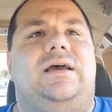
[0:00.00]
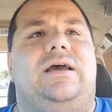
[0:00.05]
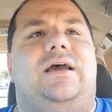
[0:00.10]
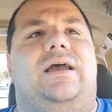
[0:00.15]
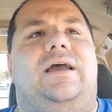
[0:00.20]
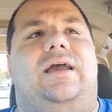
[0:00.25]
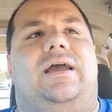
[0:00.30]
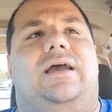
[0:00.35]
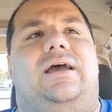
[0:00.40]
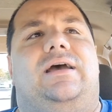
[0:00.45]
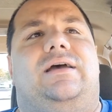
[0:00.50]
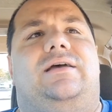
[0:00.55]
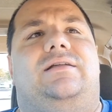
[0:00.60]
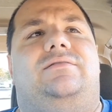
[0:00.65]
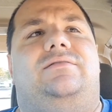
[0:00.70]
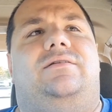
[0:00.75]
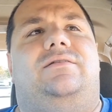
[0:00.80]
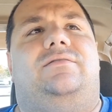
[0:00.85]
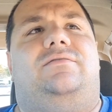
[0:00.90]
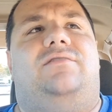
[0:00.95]

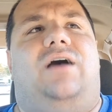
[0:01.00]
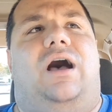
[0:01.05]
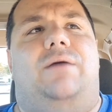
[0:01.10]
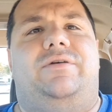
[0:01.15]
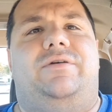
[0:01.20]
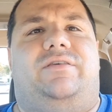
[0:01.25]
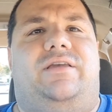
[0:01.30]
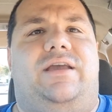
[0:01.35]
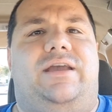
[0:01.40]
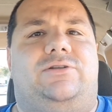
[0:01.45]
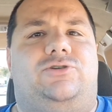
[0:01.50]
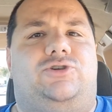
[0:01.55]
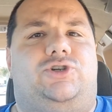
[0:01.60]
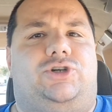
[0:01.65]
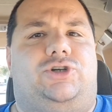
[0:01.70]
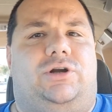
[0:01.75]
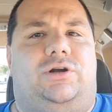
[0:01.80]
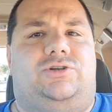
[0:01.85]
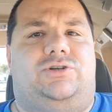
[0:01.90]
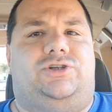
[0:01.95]
And Thomas Hayden
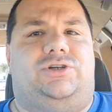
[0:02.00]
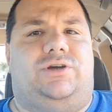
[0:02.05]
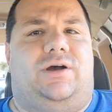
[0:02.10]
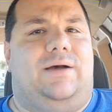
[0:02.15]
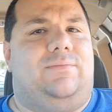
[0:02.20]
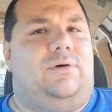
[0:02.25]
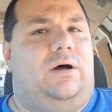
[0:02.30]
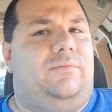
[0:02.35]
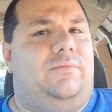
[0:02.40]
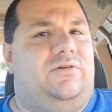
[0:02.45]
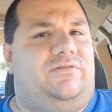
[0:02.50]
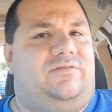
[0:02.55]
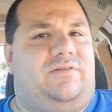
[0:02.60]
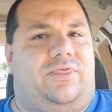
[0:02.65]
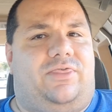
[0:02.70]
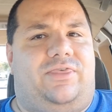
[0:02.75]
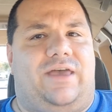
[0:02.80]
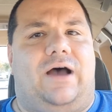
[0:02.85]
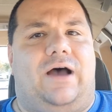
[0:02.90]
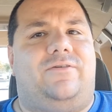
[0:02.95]
Church, I'm almost
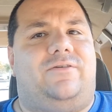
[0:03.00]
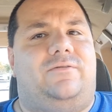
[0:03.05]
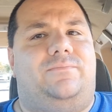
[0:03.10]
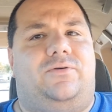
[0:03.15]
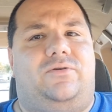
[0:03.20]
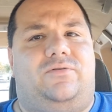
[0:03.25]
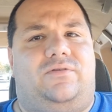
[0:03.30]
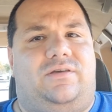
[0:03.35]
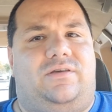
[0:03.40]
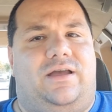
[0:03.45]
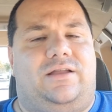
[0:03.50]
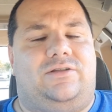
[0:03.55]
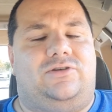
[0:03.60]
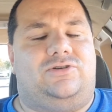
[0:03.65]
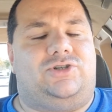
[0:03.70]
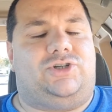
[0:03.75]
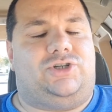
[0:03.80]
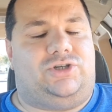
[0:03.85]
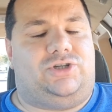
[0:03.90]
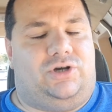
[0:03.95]
1,000%
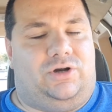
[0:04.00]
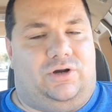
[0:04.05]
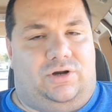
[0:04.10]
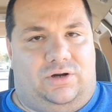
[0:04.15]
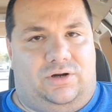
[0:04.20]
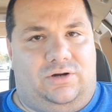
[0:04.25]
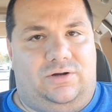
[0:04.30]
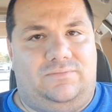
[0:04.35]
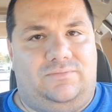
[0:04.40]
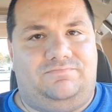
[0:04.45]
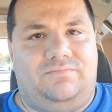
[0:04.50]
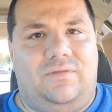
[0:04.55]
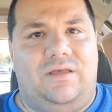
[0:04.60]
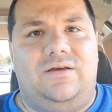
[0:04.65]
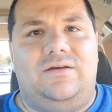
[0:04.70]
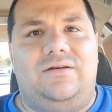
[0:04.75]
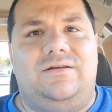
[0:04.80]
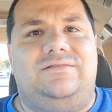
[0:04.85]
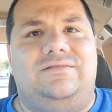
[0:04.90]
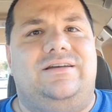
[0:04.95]
sure,
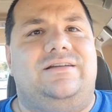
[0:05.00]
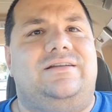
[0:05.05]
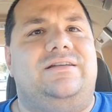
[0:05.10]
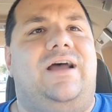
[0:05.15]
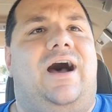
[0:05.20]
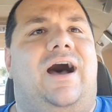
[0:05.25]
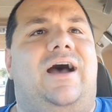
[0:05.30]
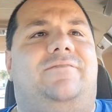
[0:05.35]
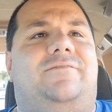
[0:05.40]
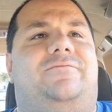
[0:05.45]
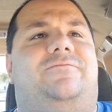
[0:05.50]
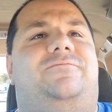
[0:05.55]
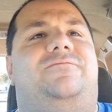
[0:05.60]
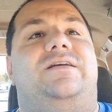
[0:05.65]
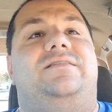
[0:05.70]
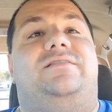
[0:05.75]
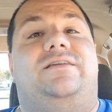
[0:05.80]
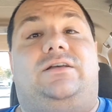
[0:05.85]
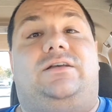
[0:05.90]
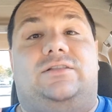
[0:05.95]
did not
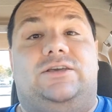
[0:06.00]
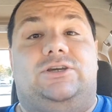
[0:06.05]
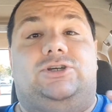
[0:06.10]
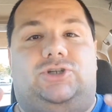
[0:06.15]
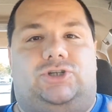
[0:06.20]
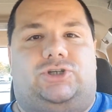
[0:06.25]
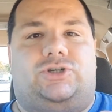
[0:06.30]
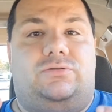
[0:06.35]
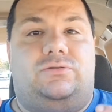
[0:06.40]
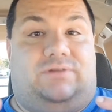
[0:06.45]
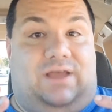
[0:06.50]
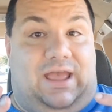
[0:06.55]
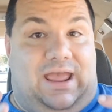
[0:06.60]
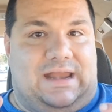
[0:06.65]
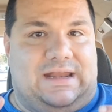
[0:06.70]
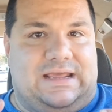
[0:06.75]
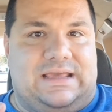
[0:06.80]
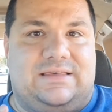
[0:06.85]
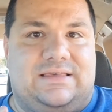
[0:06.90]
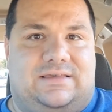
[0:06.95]
physically shoot
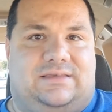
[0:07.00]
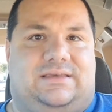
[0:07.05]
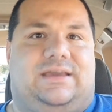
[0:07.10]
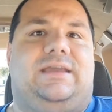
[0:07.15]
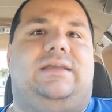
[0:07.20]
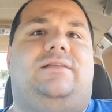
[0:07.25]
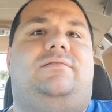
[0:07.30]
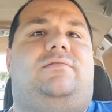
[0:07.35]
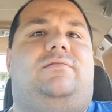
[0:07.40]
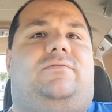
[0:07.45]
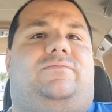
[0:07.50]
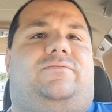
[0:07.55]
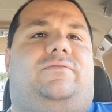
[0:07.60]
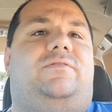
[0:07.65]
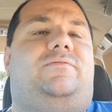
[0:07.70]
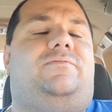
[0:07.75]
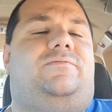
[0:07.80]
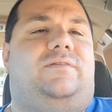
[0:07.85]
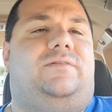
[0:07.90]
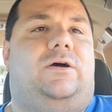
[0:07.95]
any scenes for the
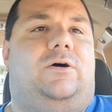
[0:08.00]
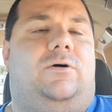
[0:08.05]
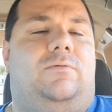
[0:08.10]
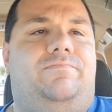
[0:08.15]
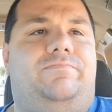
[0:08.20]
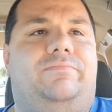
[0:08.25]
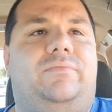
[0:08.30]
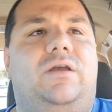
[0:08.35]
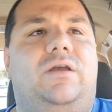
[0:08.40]
film.